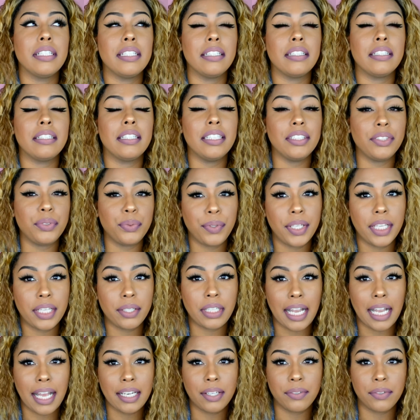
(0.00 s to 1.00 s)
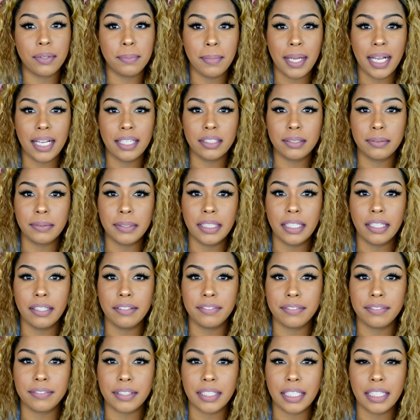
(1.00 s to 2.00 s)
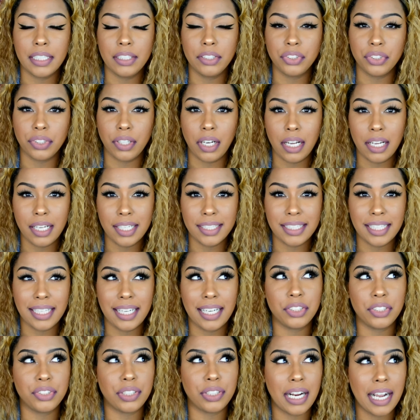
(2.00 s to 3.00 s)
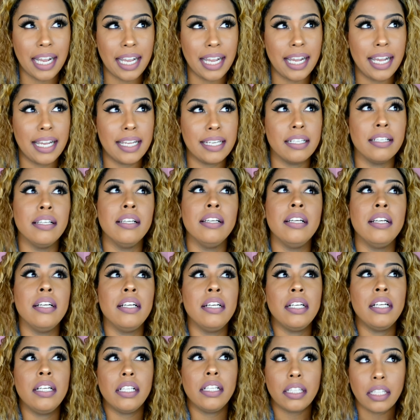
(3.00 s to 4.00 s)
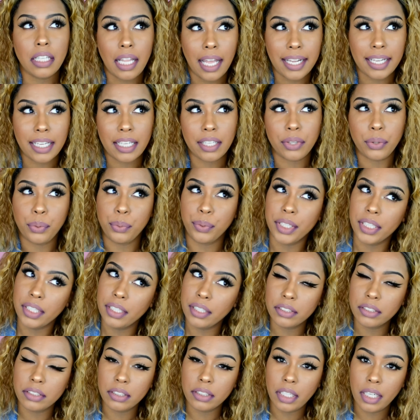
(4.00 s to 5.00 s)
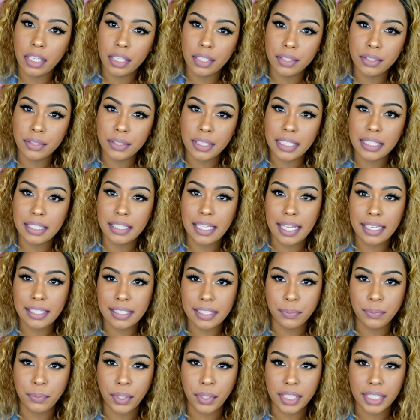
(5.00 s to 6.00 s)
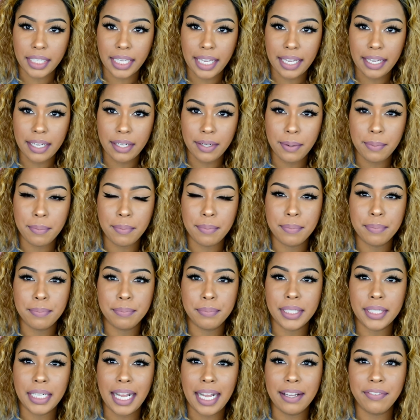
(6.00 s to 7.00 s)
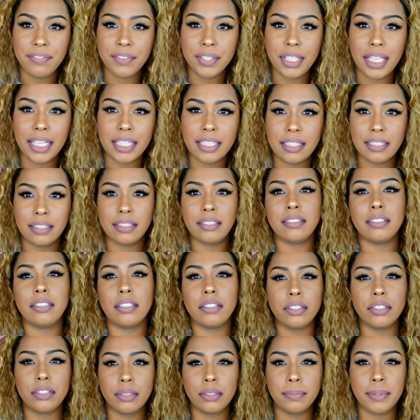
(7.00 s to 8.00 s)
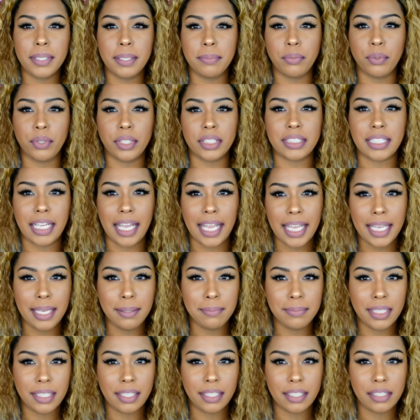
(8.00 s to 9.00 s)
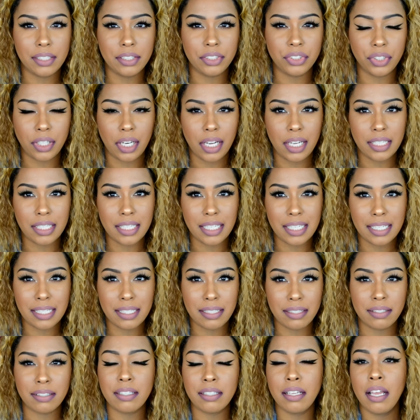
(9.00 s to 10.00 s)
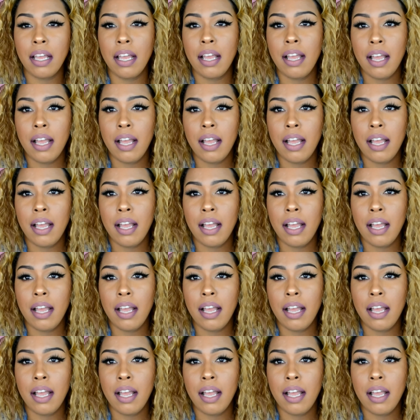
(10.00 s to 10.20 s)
This wig kind of reminds me of Keytron that I tried like three years ago and that didn't work out. But I feel like this is a little bit more tame than Keytron is.